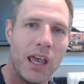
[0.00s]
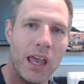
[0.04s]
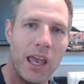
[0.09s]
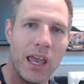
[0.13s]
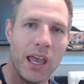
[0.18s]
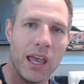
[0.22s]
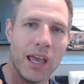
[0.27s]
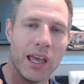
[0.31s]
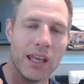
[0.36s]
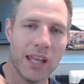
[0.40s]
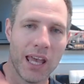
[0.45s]

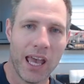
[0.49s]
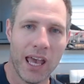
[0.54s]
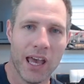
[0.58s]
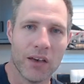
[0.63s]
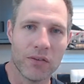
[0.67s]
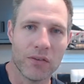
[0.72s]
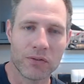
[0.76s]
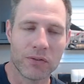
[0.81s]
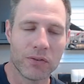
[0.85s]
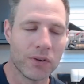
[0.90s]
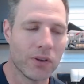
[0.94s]
and
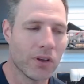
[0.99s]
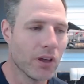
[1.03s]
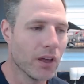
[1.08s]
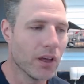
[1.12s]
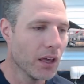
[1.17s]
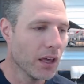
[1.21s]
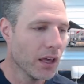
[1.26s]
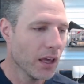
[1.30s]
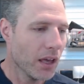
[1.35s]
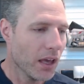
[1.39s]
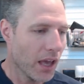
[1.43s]
F.
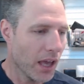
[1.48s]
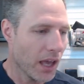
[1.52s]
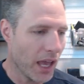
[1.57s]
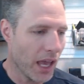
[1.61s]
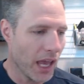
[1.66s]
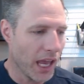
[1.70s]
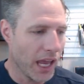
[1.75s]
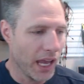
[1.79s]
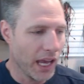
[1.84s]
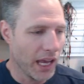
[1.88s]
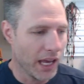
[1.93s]

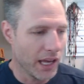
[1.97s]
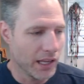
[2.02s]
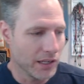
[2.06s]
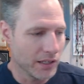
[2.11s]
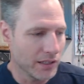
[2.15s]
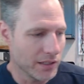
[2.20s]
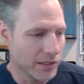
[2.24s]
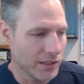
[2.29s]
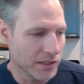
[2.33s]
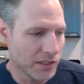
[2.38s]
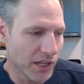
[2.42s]

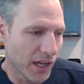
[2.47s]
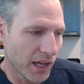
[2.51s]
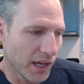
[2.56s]
And